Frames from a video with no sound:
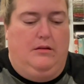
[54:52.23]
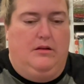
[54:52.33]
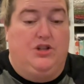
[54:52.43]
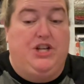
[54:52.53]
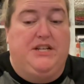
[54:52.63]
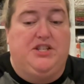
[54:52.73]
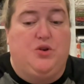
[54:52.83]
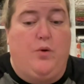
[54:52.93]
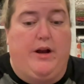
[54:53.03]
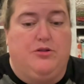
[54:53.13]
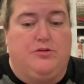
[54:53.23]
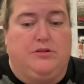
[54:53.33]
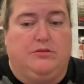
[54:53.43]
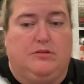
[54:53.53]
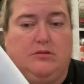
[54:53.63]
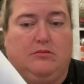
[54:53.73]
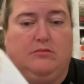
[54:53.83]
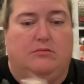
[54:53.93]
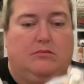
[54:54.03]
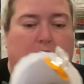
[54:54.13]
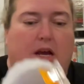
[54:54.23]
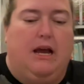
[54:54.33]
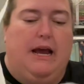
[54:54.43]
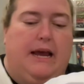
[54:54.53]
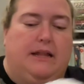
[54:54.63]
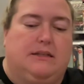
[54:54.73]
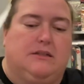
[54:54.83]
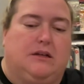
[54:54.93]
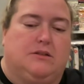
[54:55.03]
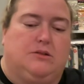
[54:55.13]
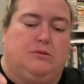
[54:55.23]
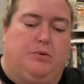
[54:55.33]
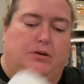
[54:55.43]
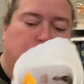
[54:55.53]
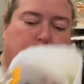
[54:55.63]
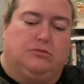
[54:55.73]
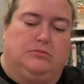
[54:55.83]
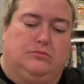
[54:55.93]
She has square drills. And this is also a partial.